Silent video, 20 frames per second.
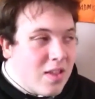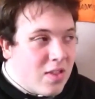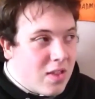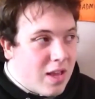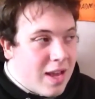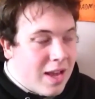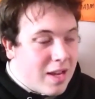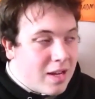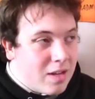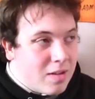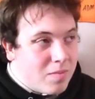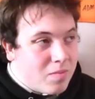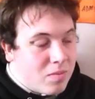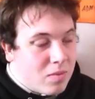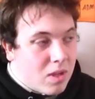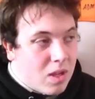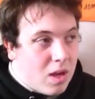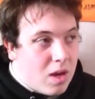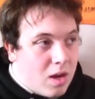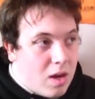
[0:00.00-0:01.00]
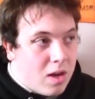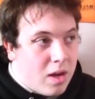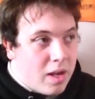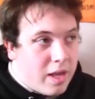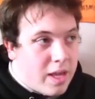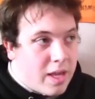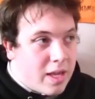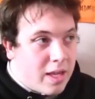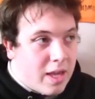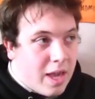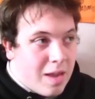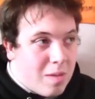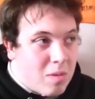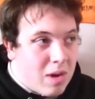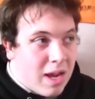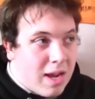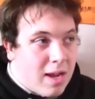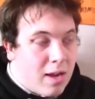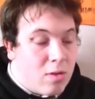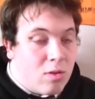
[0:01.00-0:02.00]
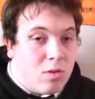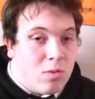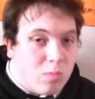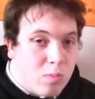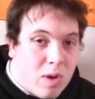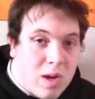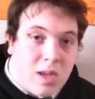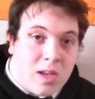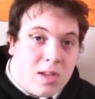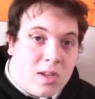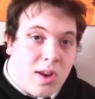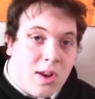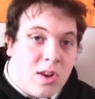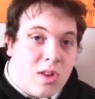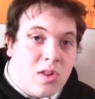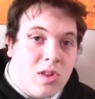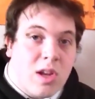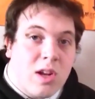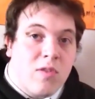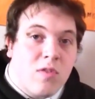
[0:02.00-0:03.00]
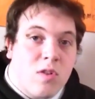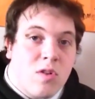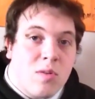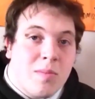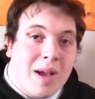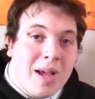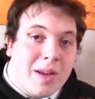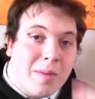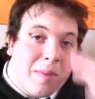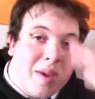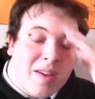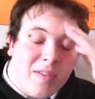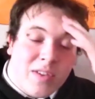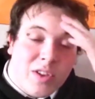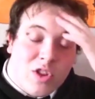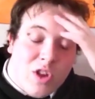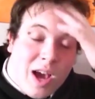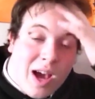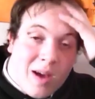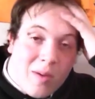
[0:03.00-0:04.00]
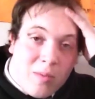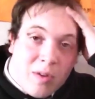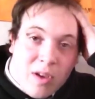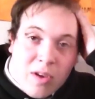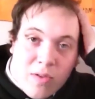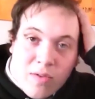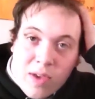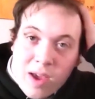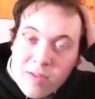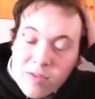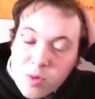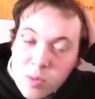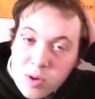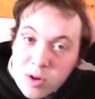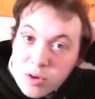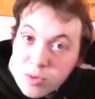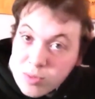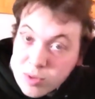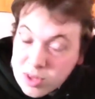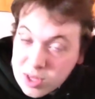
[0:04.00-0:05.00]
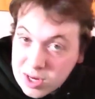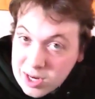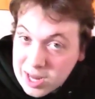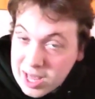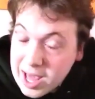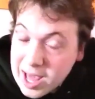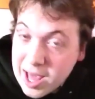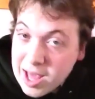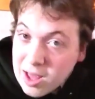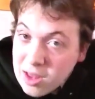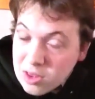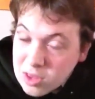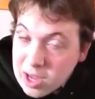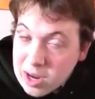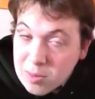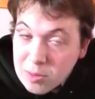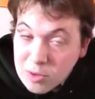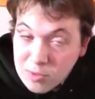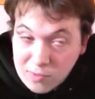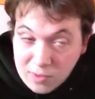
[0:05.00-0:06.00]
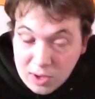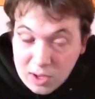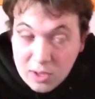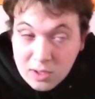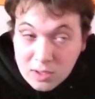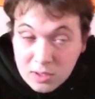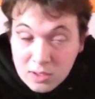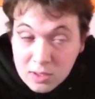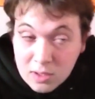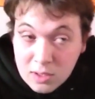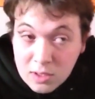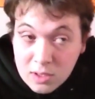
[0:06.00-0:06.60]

Then I came down, went into the study room, had a bit of a chat with everyone who was in there. That was fun.